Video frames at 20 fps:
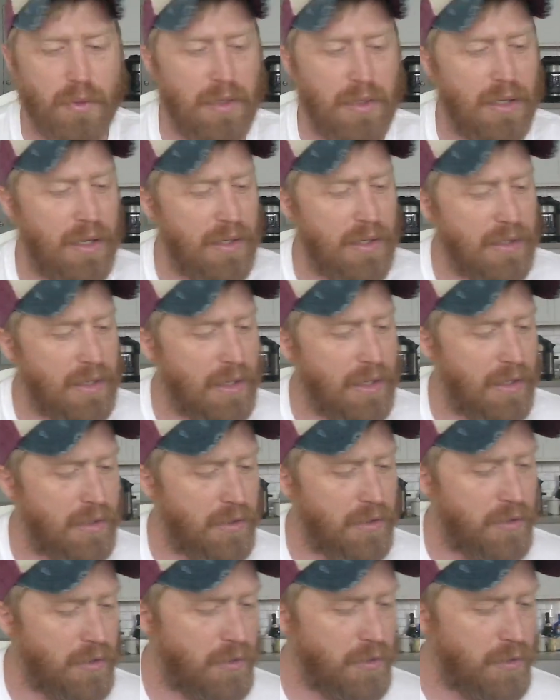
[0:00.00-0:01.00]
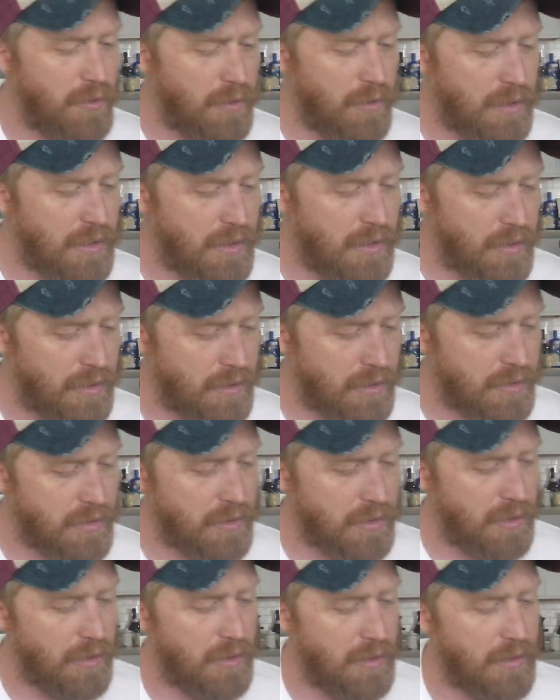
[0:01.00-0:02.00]
what I gotta do is
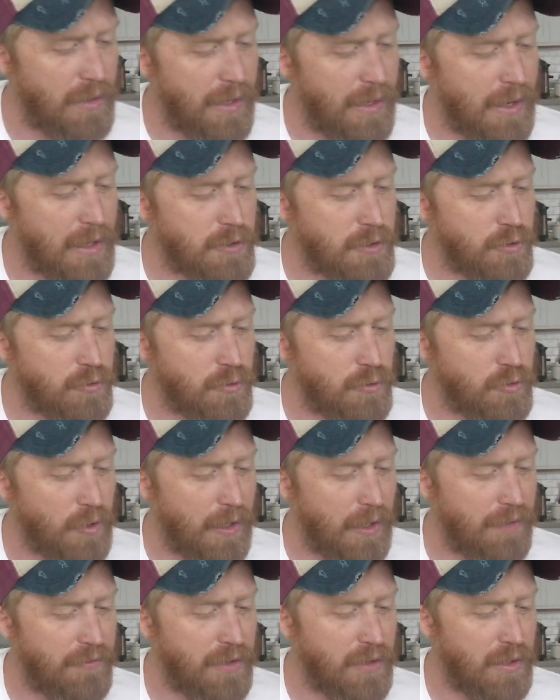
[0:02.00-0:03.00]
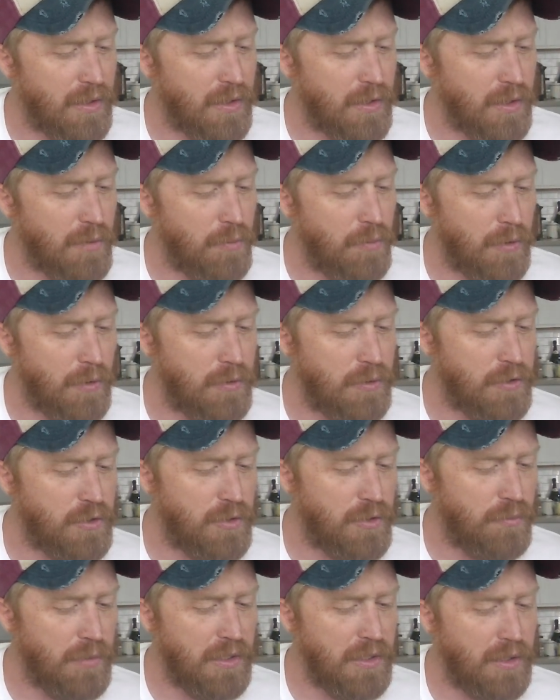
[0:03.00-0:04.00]
the actual drafting of the component
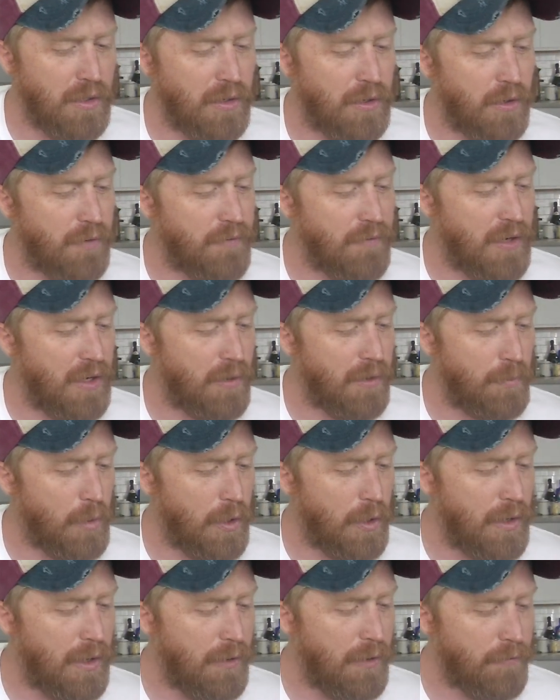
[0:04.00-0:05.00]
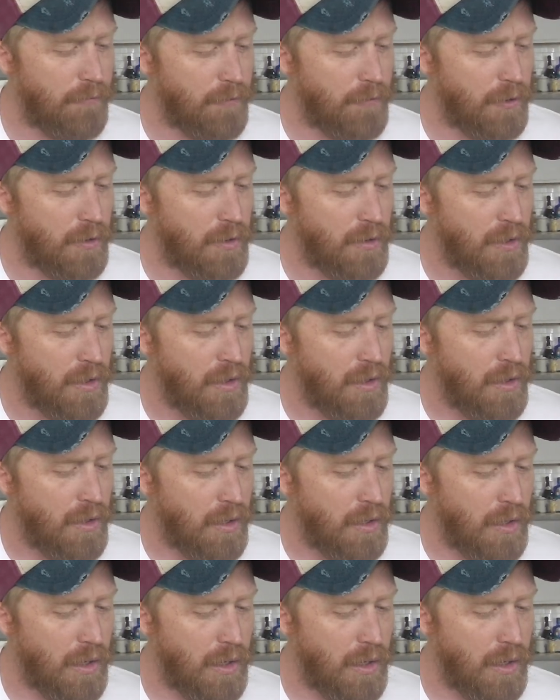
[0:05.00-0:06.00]
should be done off camera. However,
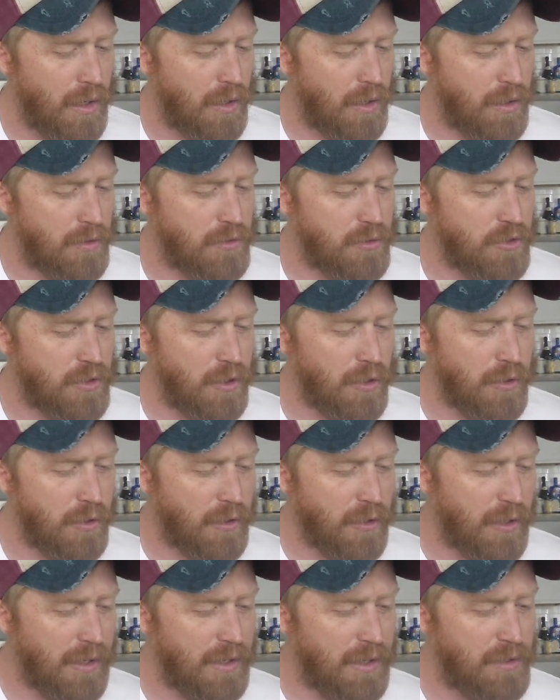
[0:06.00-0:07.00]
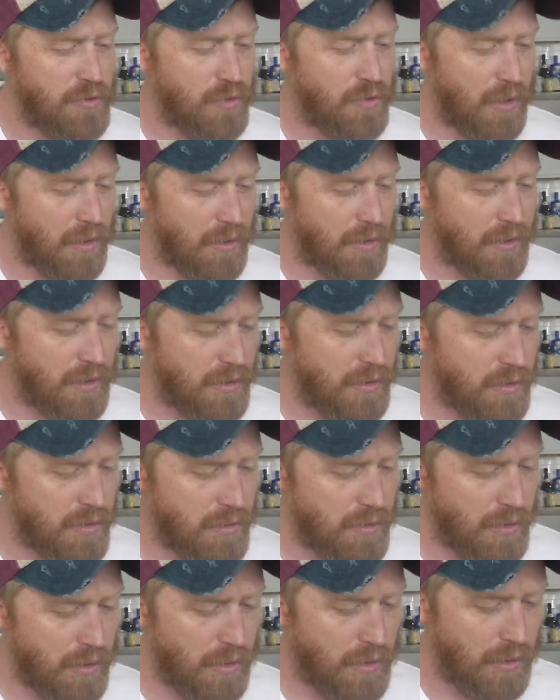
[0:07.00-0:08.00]
show your hand
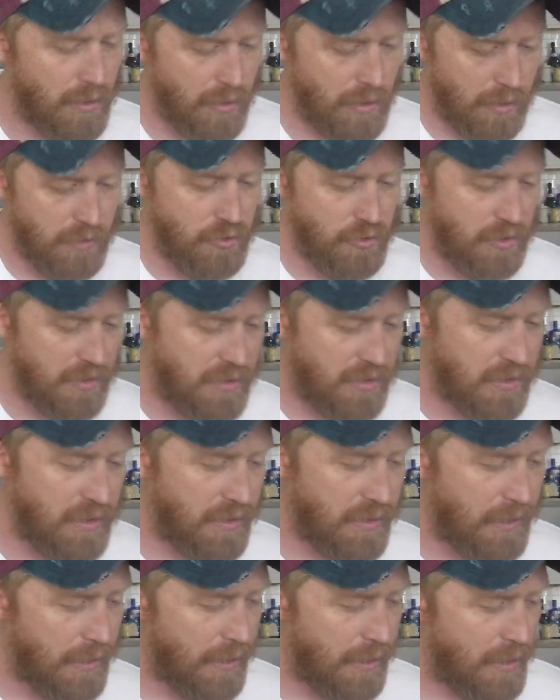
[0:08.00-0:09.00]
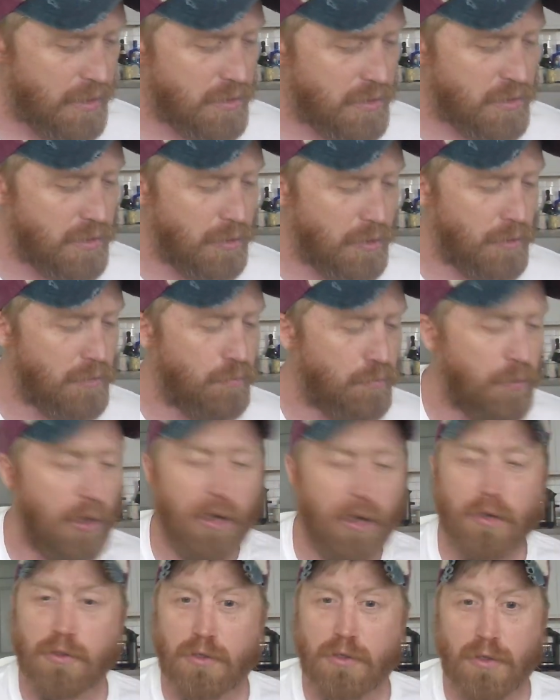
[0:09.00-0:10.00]
drawings. Just did that. So,
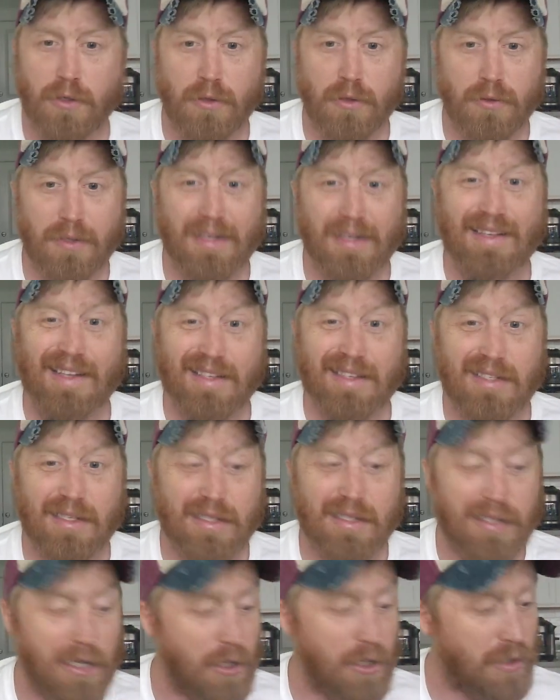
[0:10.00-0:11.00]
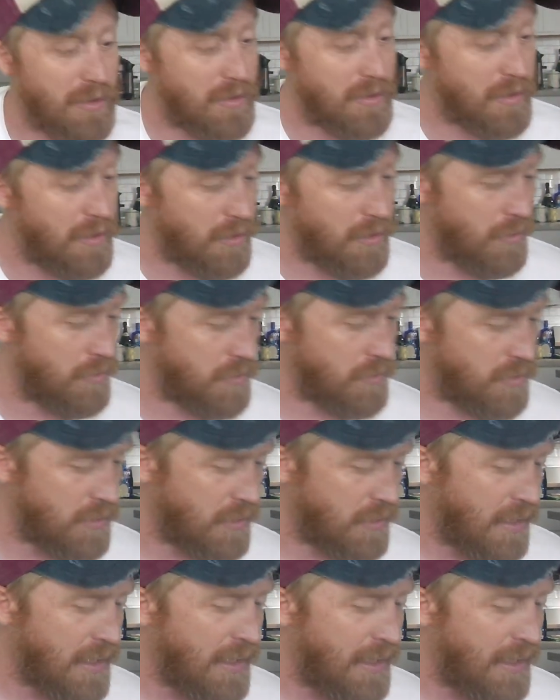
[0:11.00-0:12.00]
part two, the necessary skills.
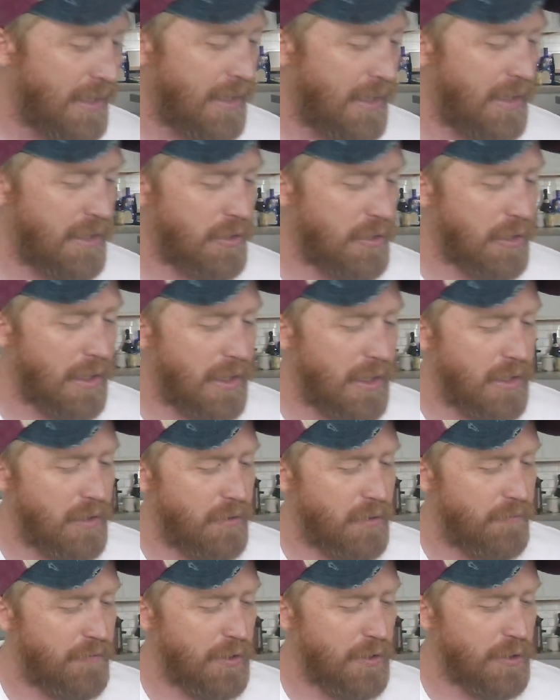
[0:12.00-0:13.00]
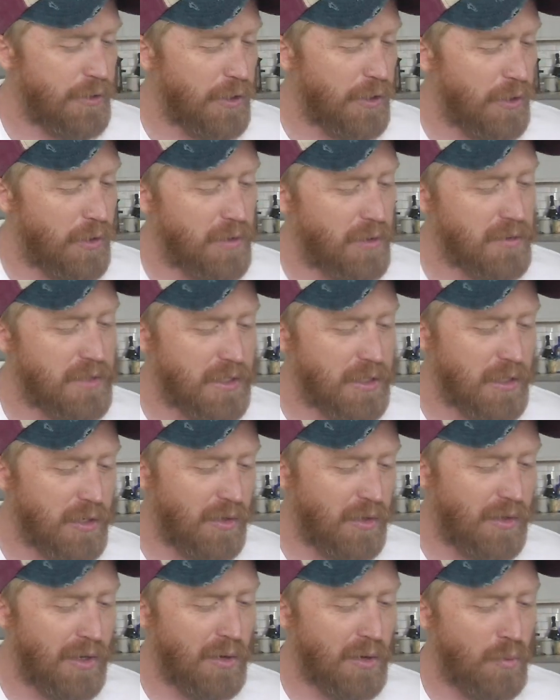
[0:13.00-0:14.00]
In your edited video,
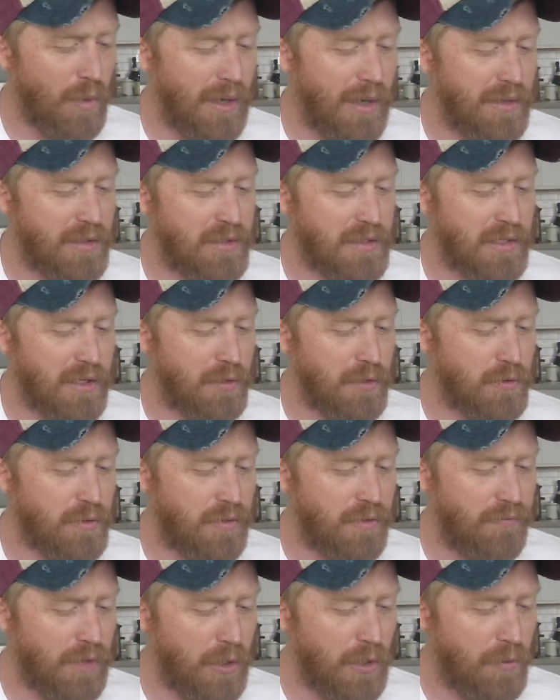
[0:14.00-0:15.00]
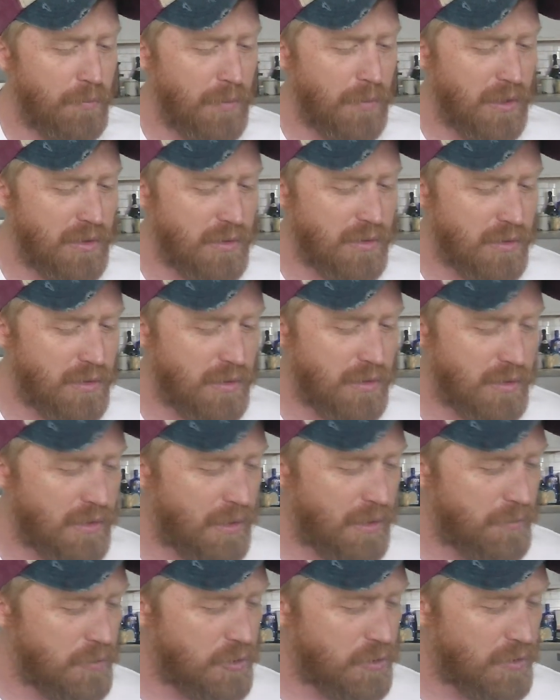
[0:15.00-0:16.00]
articulate why the skill developments and
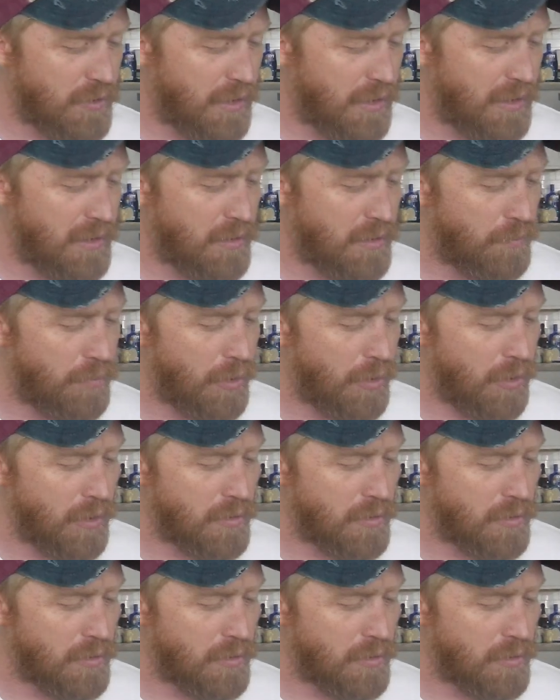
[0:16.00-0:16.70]
demonstrate in